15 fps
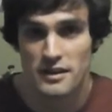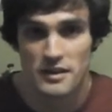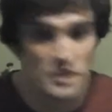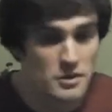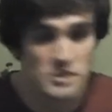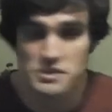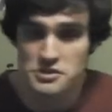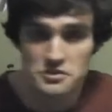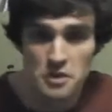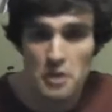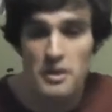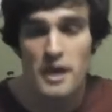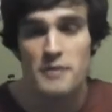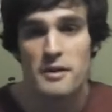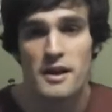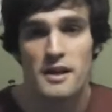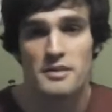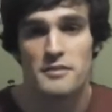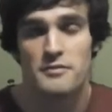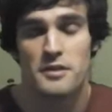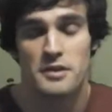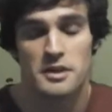you can just throw that right out
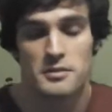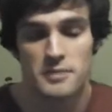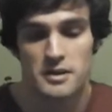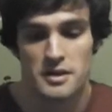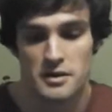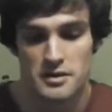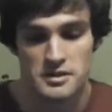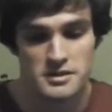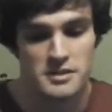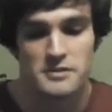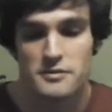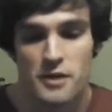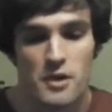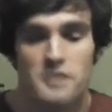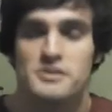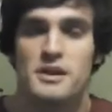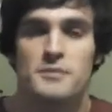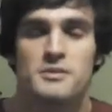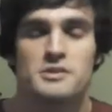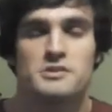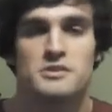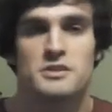the fucking window, because as far as
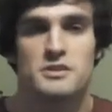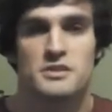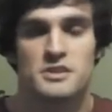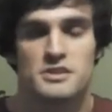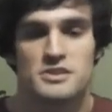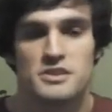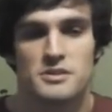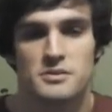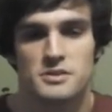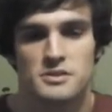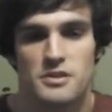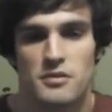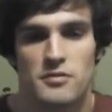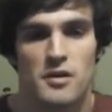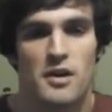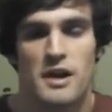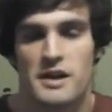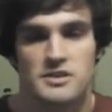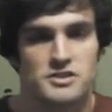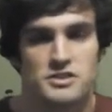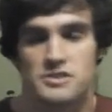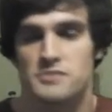I'm concerned, this series so far
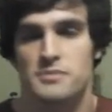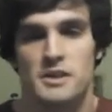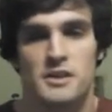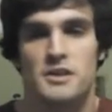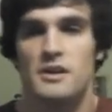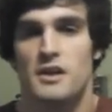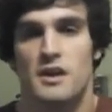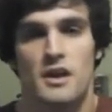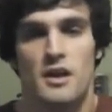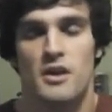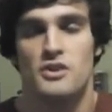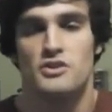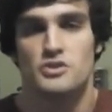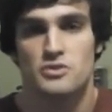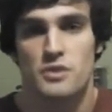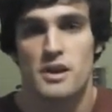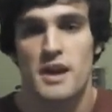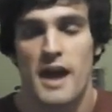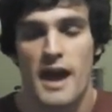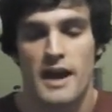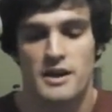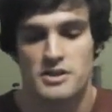has just been straight
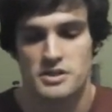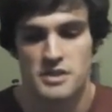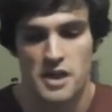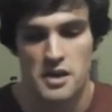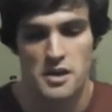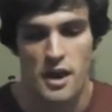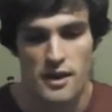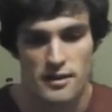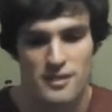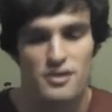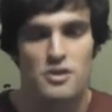action and